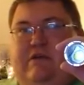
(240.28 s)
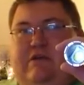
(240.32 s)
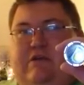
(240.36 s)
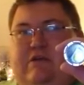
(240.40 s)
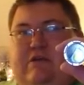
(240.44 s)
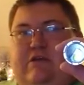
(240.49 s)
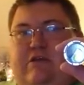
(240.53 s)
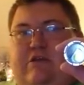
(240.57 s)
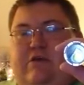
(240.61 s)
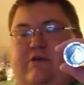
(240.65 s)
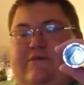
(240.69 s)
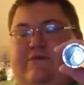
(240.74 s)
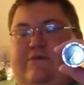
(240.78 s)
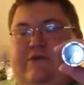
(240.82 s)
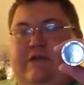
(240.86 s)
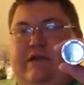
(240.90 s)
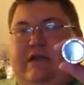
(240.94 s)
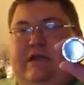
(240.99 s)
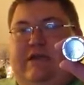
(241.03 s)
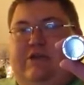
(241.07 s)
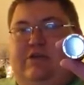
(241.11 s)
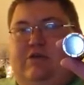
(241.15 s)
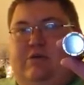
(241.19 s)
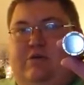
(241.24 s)
if we
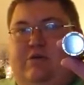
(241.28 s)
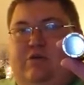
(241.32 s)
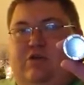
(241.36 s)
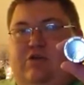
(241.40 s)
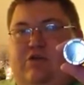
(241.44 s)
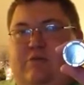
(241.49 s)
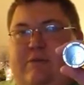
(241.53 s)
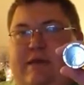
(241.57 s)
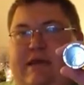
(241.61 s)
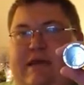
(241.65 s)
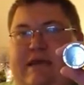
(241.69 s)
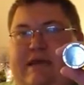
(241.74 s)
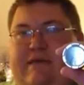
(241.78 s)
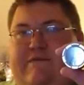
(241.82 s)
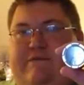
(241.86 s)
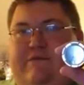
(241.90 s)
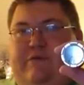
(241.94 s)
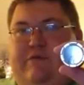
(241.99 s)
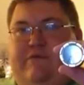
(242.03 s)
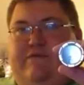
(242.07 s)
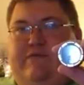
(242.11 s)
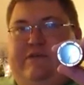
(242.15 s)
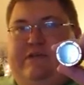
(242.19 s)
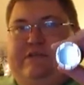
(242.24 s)
need to illuminate for
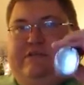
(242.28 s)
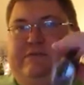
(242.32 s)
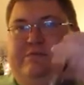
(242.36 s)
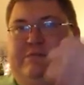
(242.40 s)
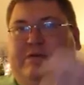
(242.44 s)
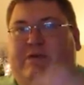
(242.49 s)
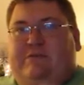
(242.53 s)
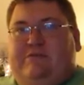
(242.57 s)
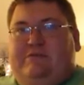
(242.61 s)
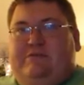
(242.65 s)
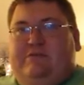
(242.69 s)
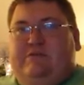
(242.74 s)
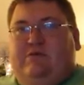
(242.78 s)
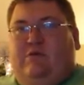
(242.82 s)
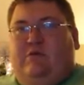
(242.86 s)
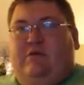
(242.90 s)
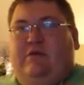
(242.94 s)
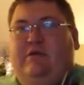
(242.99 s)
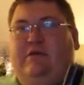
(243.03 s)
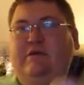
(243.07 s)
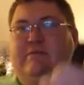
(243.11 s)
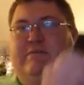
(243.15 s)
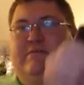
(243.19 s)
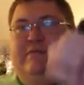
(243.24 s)
defensive purposes,
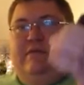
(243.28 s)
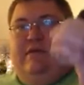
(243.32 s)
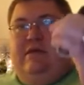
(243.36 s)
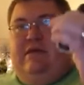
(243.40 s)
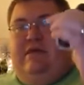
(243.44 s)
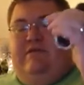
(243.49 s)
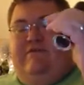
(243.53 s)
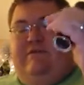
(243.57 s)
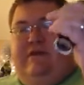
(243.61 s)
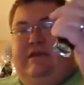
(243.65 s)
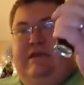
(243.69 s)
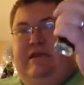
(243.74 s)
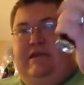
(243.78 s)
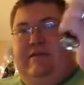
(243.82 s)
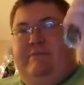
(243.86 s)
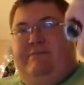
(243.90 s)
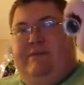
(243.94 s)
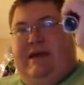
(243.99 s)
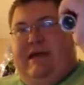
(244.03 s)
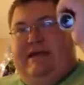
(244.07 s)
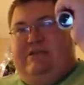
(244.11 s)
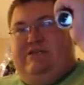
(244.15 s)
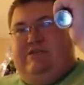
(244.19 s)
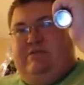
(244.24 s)
or if I need to
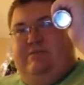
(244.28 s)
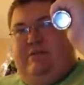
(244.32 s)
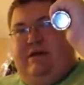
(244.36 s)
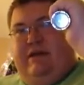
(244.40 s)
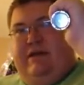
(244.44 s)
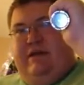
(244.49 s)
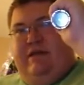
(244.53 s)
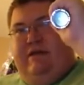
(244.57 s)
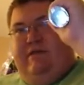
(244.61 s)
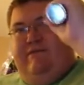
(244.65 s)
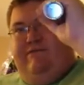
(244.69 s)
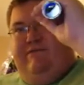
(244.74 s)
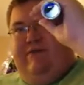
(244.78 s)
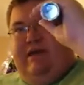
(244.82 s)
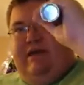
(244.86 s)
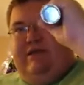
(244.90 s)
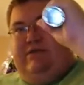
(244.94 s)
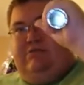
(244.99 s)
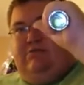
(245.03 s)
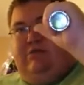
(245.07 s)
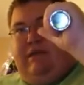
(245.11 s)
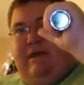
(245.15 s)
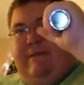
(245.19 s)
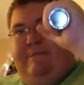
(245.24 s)
bash somebody in the
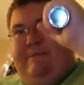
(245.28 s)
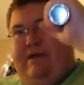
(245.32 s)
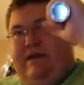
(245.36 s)
face with that